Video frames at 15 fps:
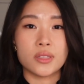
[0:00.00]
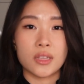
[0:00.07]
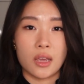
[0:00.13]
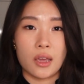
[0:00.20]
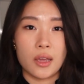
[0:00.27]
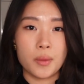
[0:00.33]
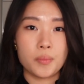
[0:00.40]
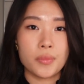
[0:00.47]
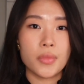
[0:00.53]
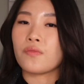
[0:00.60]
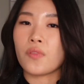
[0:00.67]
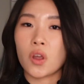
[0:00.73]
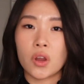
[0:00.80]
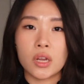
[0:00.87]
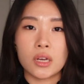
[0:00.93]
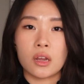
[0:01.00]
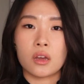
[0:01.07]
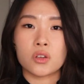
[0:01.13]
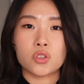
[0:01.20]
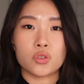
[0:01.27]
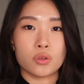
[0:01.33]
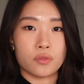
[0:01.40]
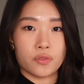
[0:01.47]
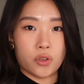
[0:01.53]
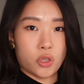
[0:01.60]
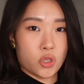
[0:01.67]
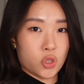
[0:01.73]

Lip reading: day, it's very natural for your